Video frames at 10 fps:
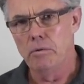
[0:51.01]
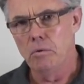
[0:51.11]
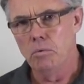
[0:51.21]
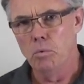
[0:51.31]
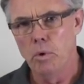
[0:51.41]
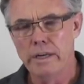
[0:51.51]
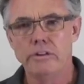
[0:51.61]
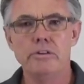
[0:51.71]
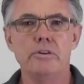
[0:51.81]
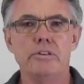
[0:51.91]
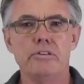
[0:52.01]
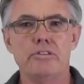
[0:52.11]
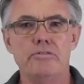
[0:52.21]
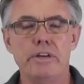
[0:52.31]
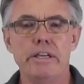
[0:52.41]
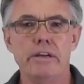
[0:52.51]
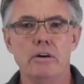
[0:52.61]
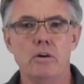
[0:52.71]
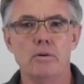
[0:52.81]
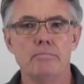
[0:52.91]
want to do in this
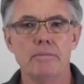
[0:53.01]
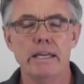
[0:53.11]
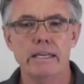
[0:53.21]
video